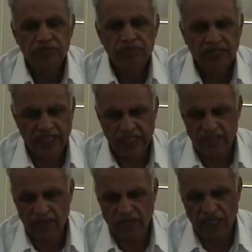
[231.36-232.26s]
that
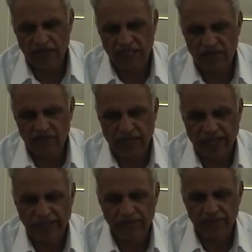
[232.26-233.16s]
is the velocity of
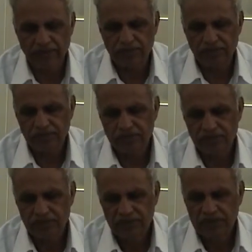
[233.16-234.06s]
light.
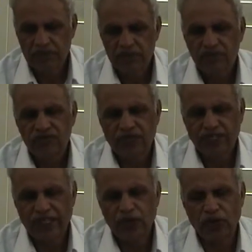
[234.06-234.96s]

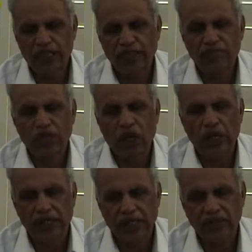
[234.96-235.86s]
Further going
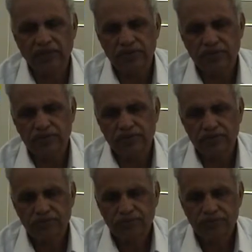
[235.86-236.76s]
beyond that,
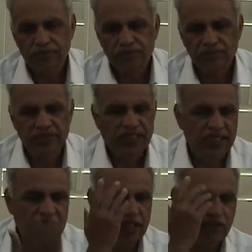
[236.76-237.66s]
the
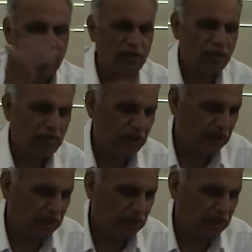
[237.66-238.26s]
energy of the Paramatma.